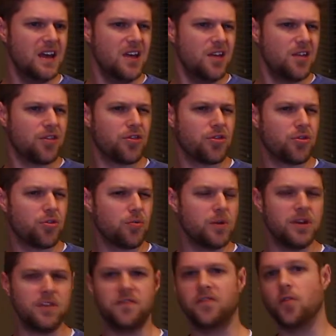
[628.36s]

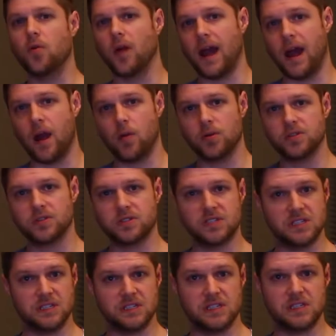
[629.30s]
3 to 4 hours
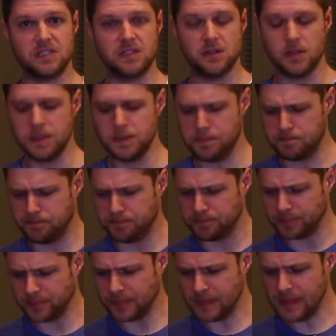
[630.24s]
consistently,
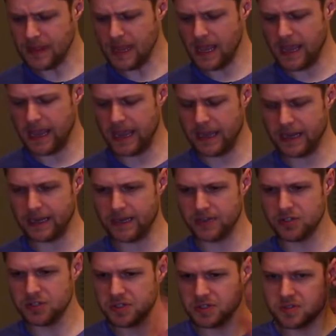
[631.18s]

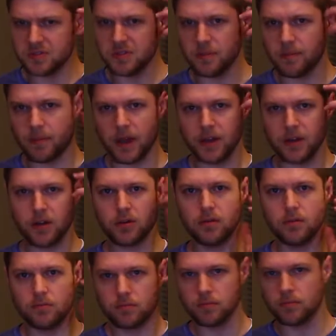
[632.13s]
and just some
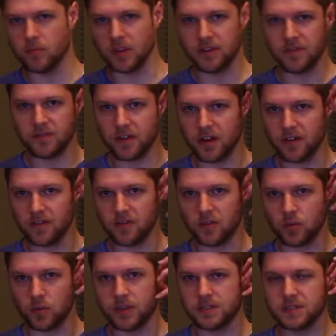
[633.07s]
minor lift off,
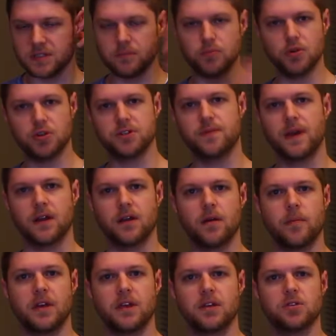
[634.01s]
twist, and push back
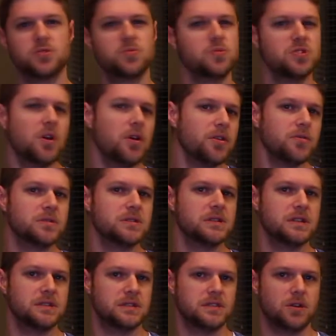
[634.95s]
on my ears was all that was
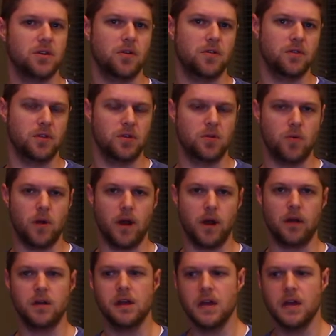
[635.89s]
necessary over a little while.